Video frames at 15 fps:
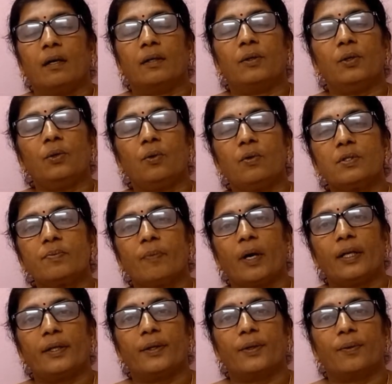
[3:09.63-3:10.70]
glucose
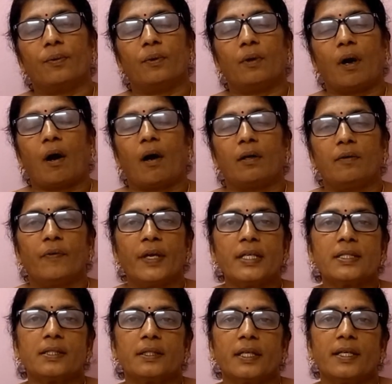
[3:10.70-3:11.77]
molecule
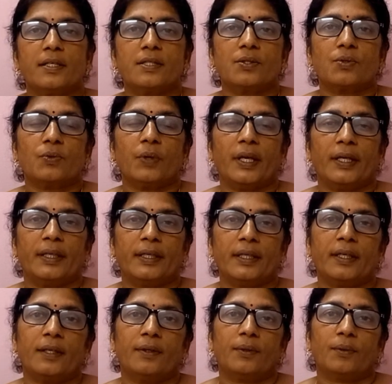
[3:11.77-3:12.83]
always tends to
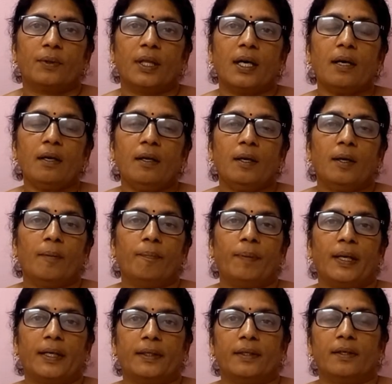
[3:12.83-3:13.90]
enter into the
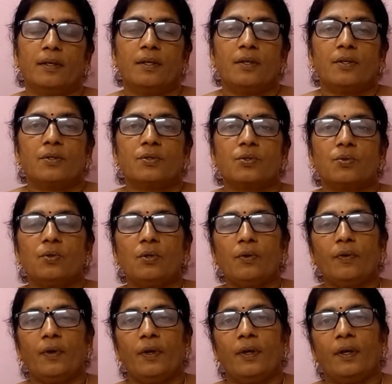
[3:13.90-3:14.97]
blood.
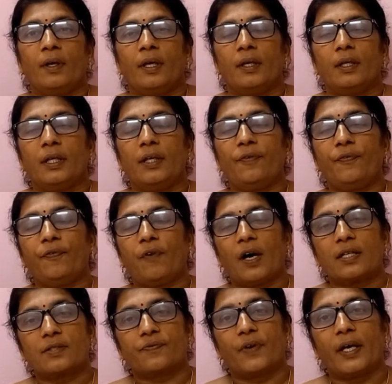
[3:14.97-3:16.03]
So if
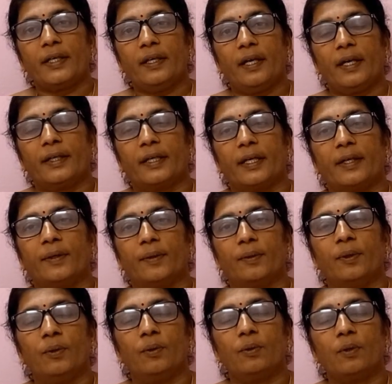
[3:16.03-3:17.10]
phosphorylated,
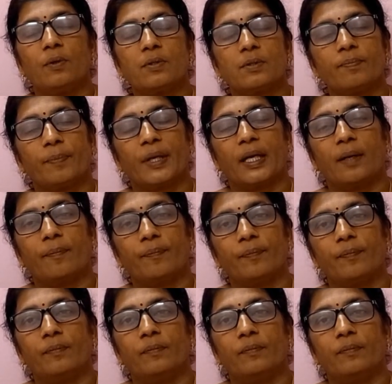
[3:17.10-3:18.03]
glucose become